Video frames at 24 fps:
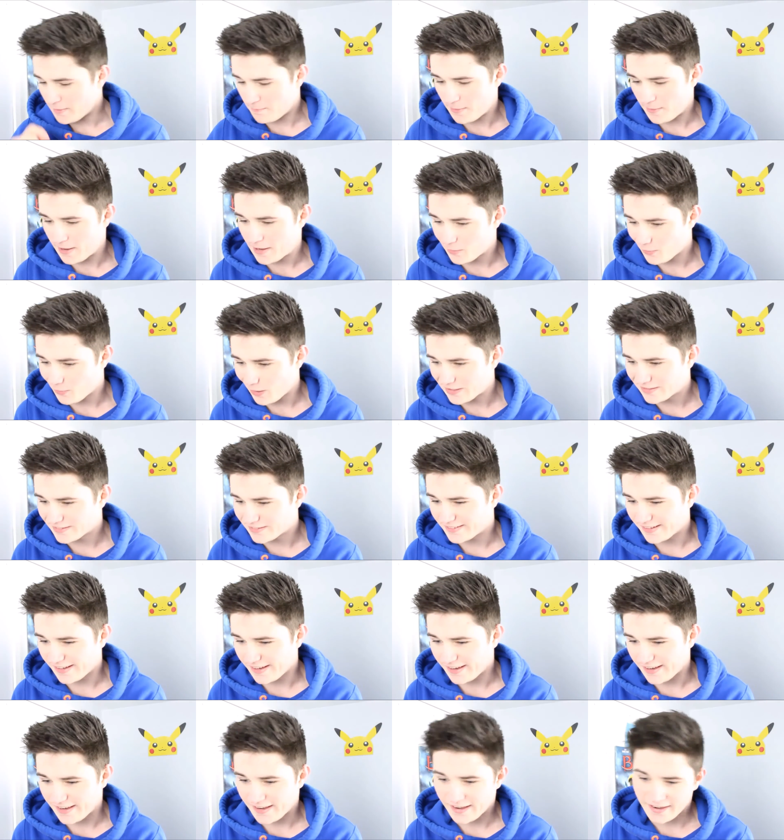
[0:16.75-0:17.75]
It being
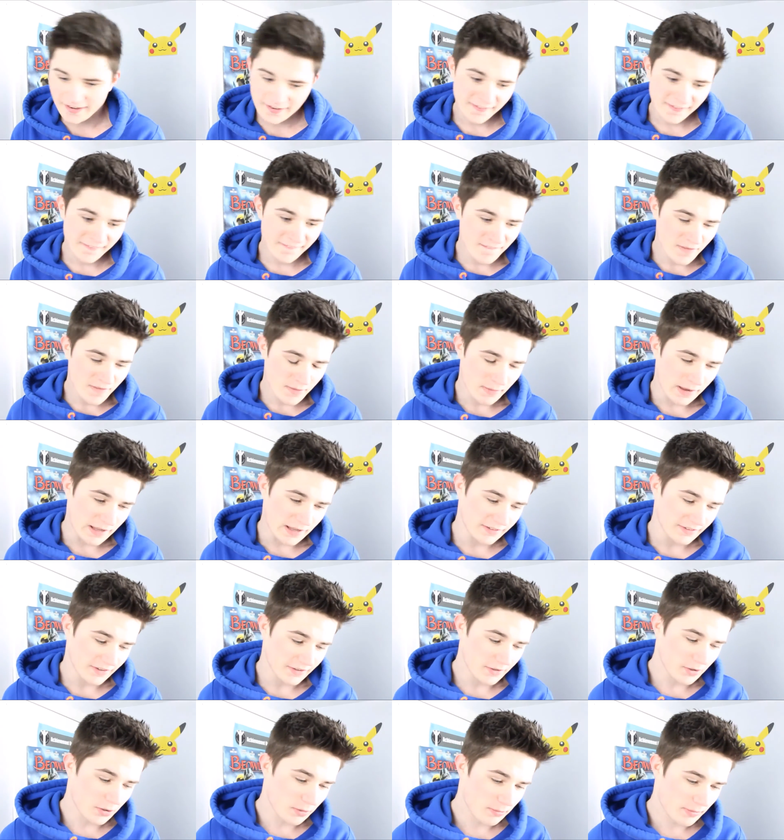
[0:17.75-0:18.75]
Wednesday means
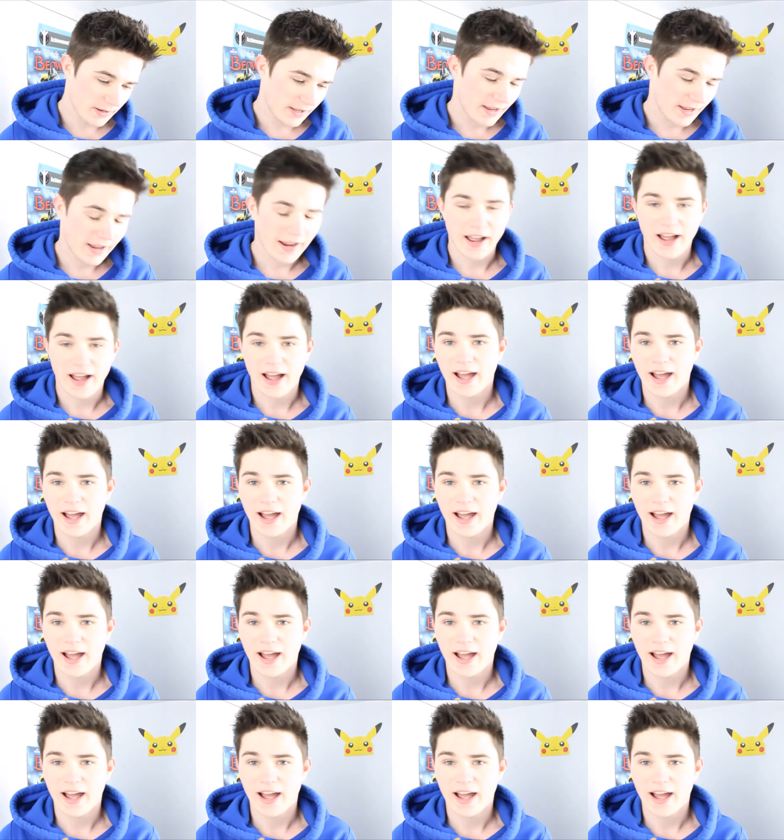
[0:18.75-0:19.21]
that normally